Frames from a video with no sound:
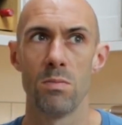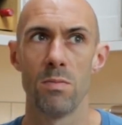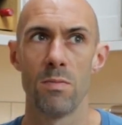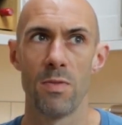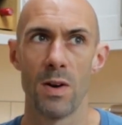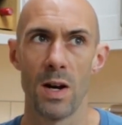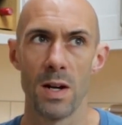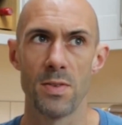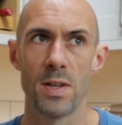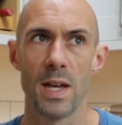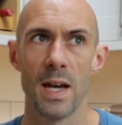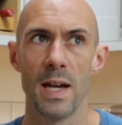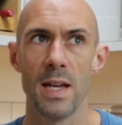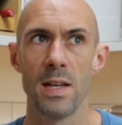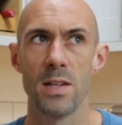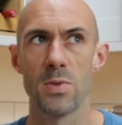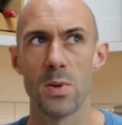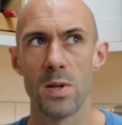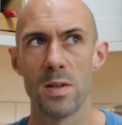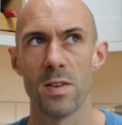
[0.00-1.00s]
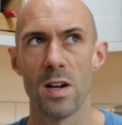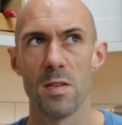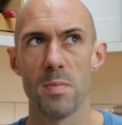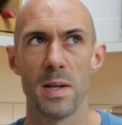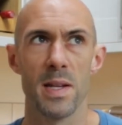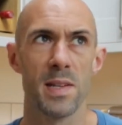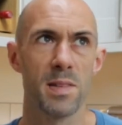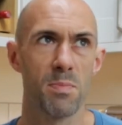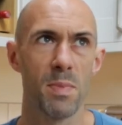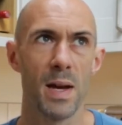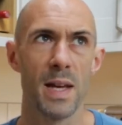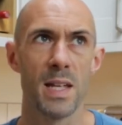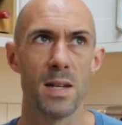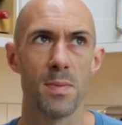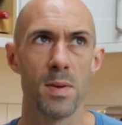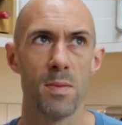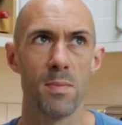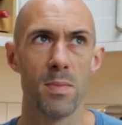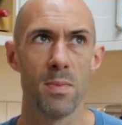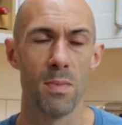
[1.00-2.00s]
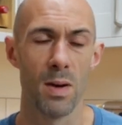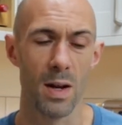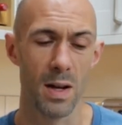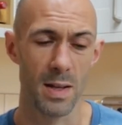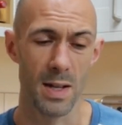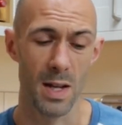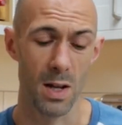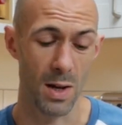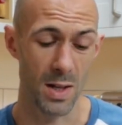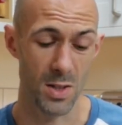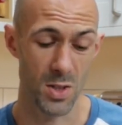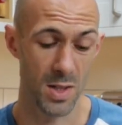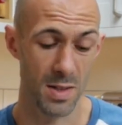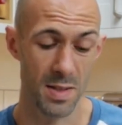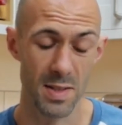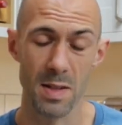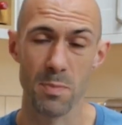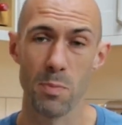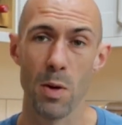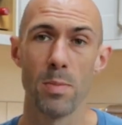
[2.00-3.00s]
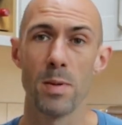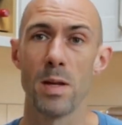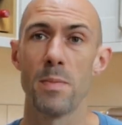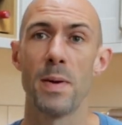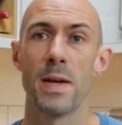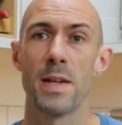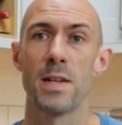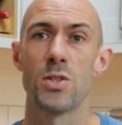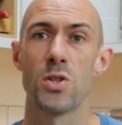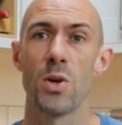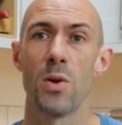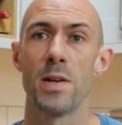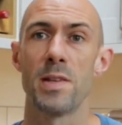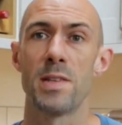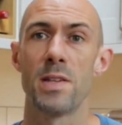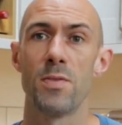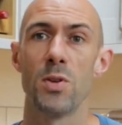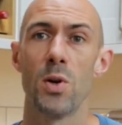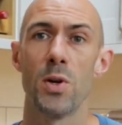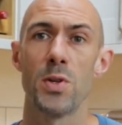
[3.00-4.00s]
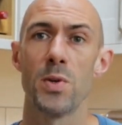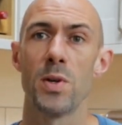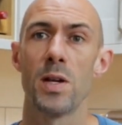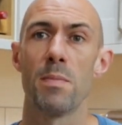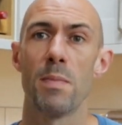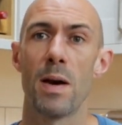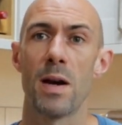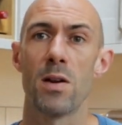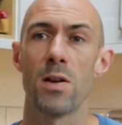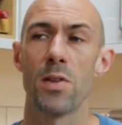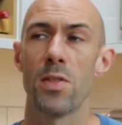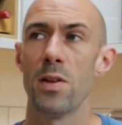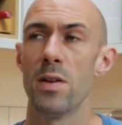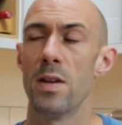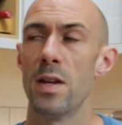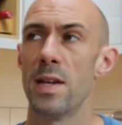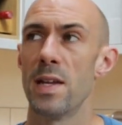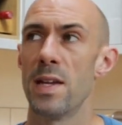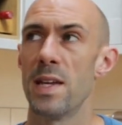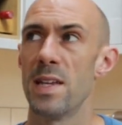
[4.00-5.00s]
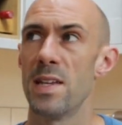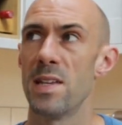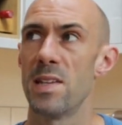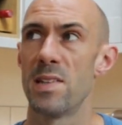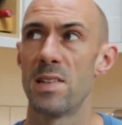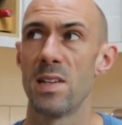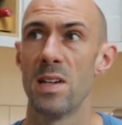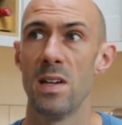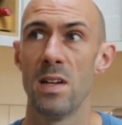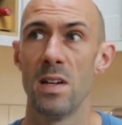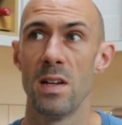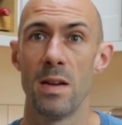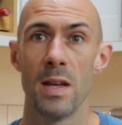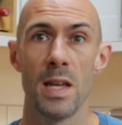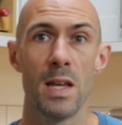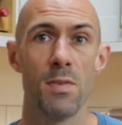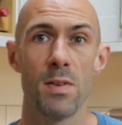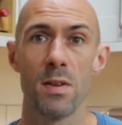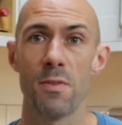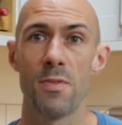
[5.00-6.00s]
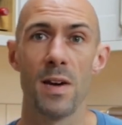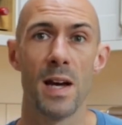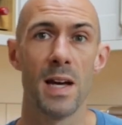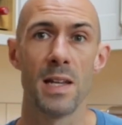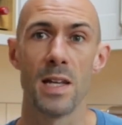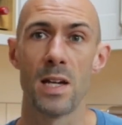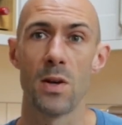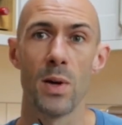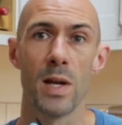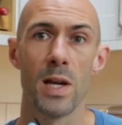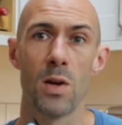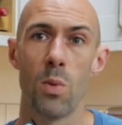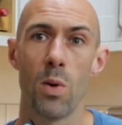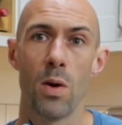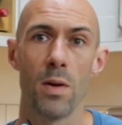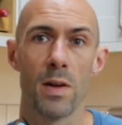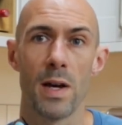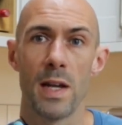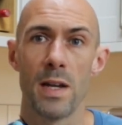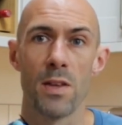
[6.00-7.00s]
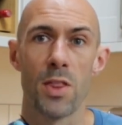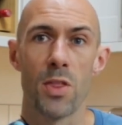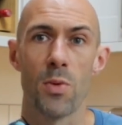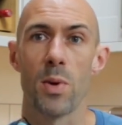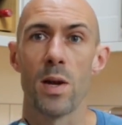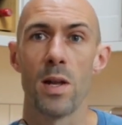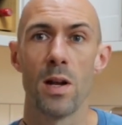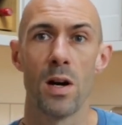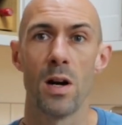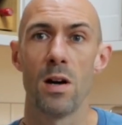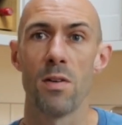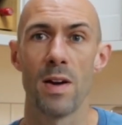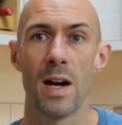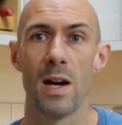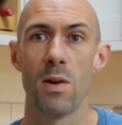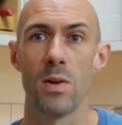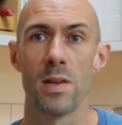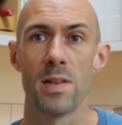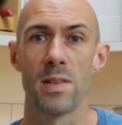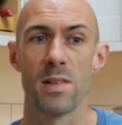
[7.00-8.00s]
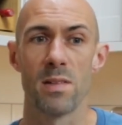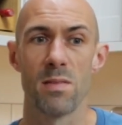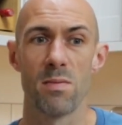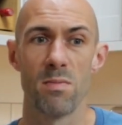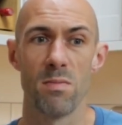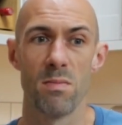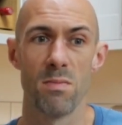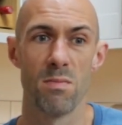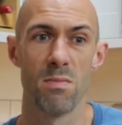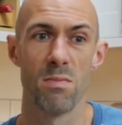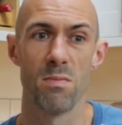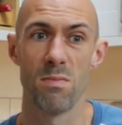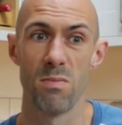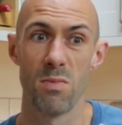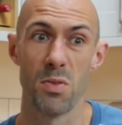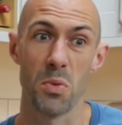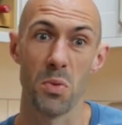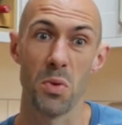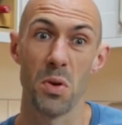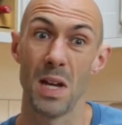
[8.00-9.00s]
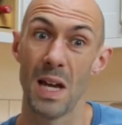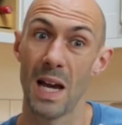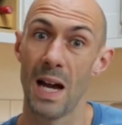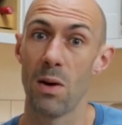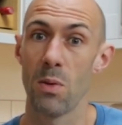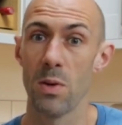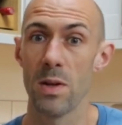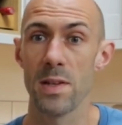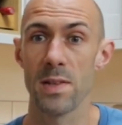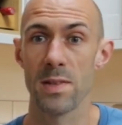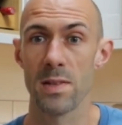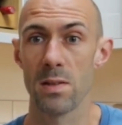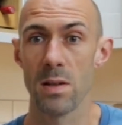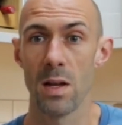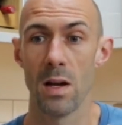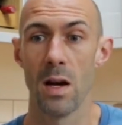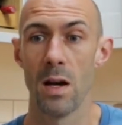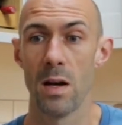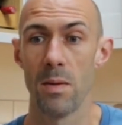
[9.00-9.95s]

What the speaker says: 5k, 25 minutes, 8 and a bit, actually this is probably a better choice. If you're doing a marathon and it is even a fairly quick one, kind of 3.5 hours, 3 hours,